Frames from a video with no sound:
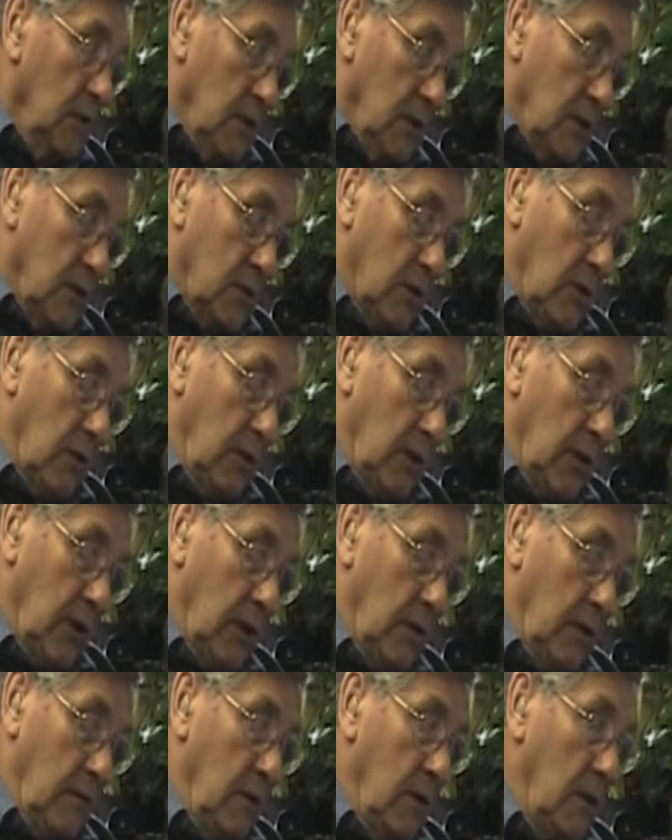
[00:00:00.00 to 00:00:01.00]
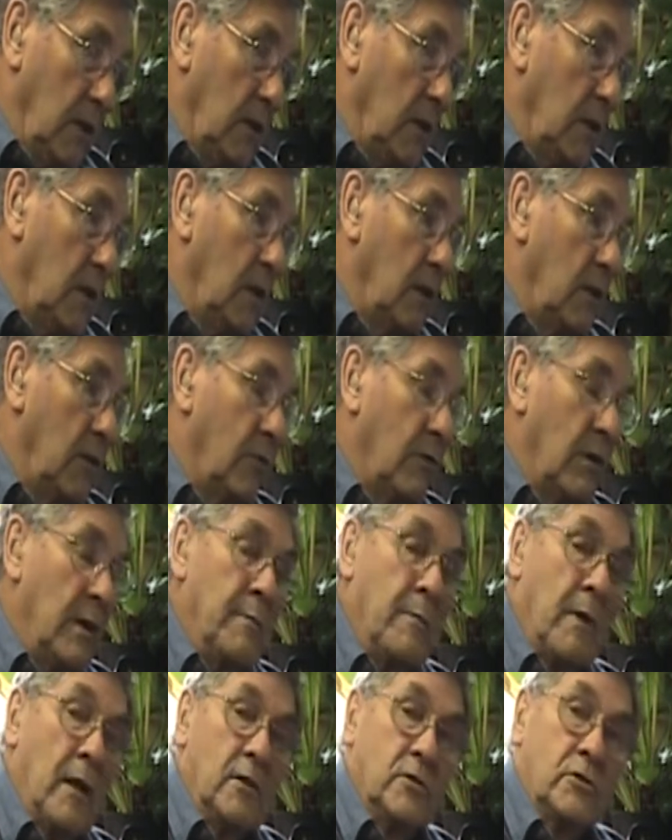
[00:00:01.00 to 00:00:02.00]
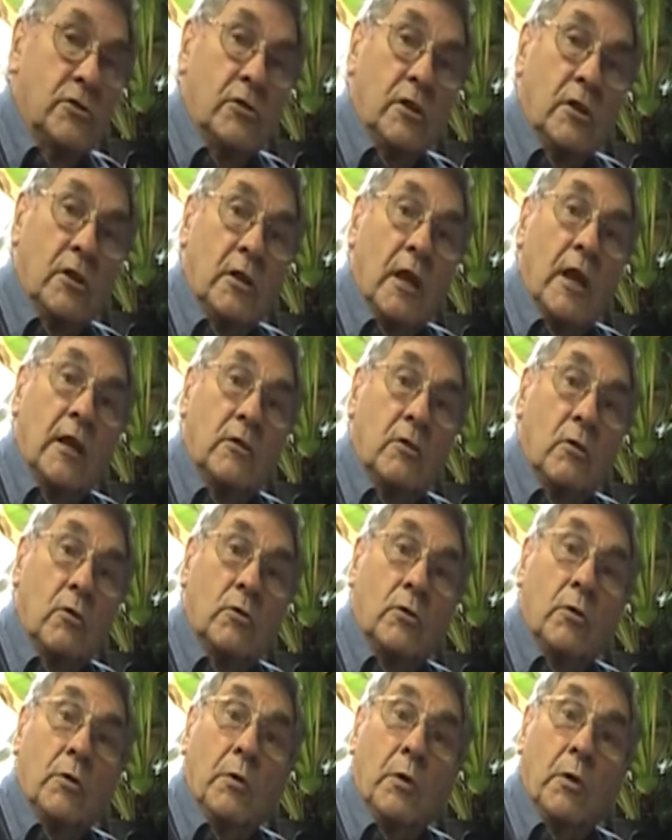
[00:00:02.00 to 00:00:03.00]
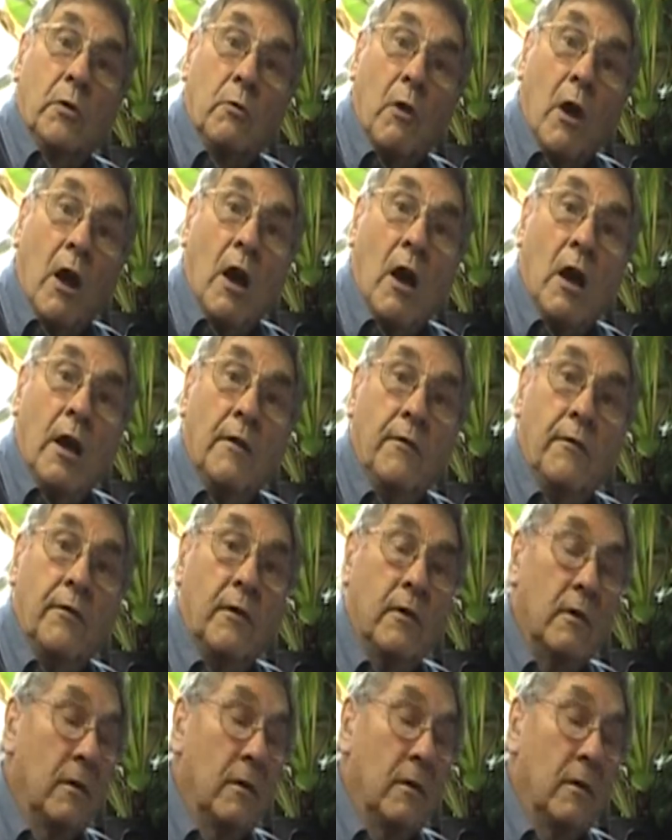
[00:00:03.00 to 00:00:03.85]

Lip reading: So I did, and in the 3 months that took to arrive,